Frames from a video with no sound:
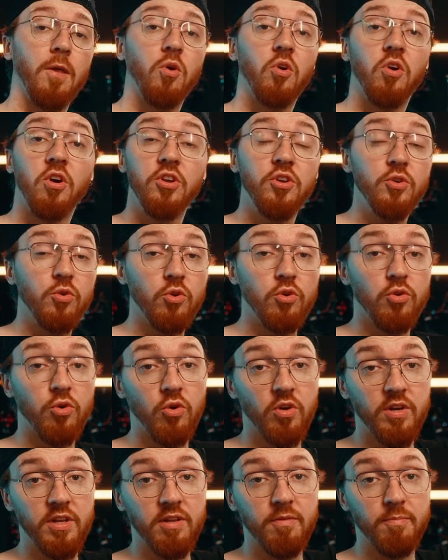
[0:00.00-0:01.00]
Or you could
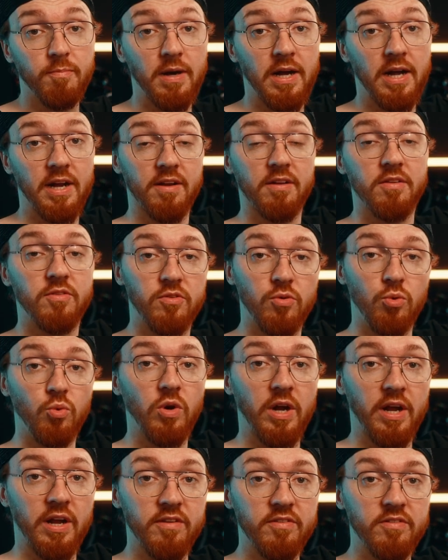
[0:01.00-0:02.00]
hold it by two
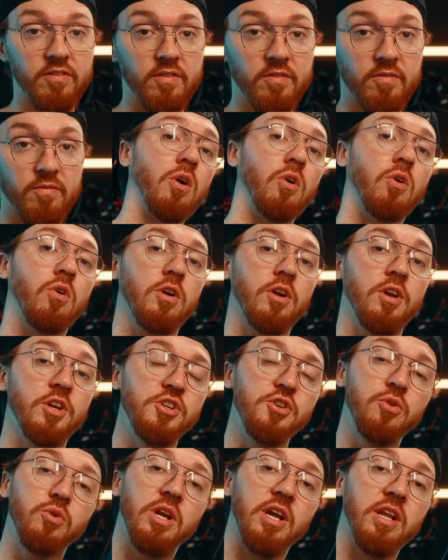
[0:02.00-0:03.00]
hands, or
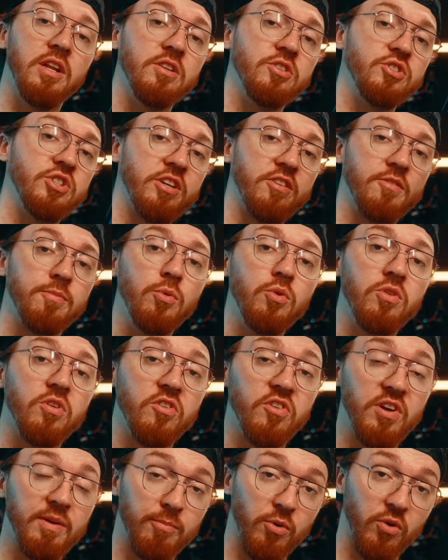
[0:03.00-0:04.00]
you can just put a
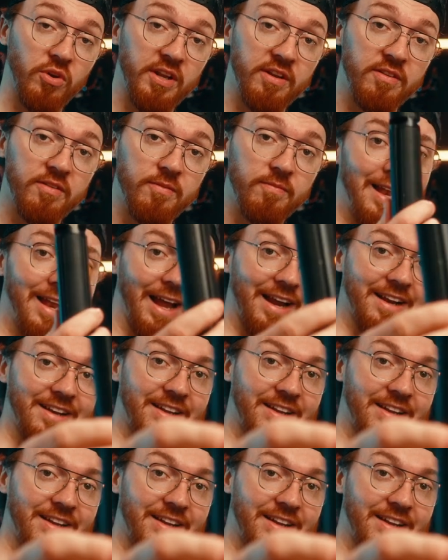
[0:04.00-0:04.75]
grip on it, like